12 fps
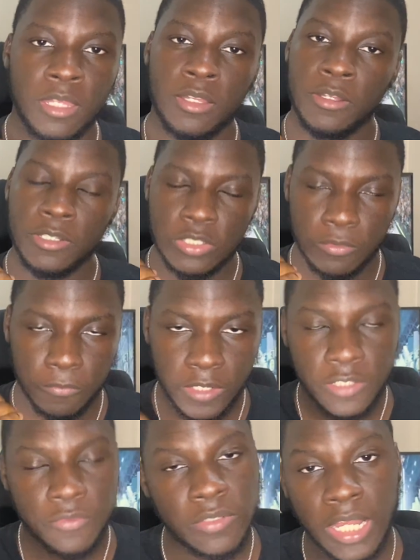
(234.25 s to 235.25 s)
So first
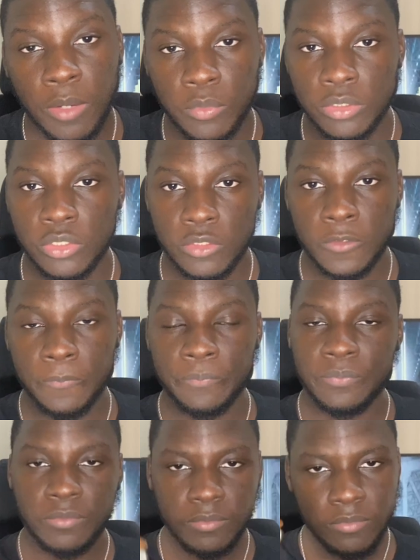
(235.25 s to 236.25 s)
thing I would do,
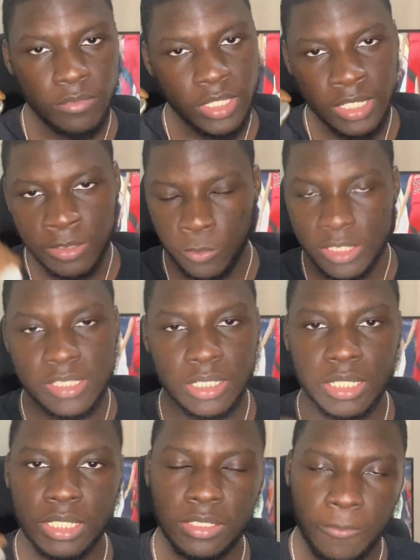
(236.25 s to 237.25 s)
once
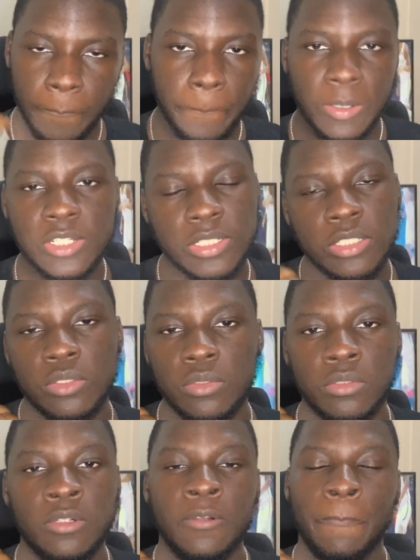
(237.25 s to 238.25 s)
again, budget your
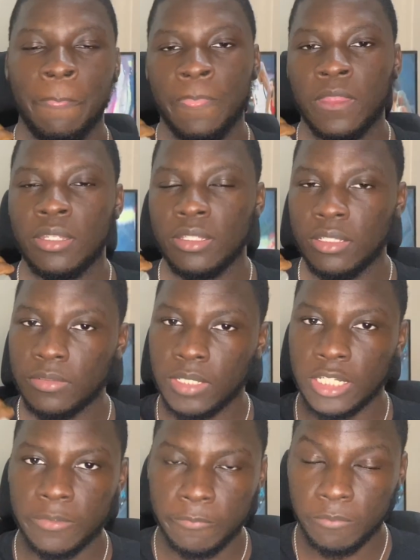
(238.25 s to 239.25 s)

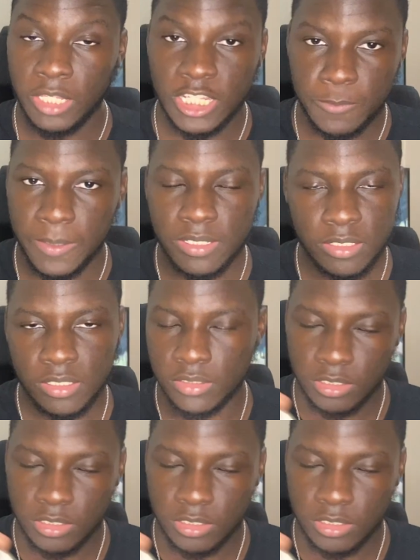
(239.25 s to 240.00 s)
expenses.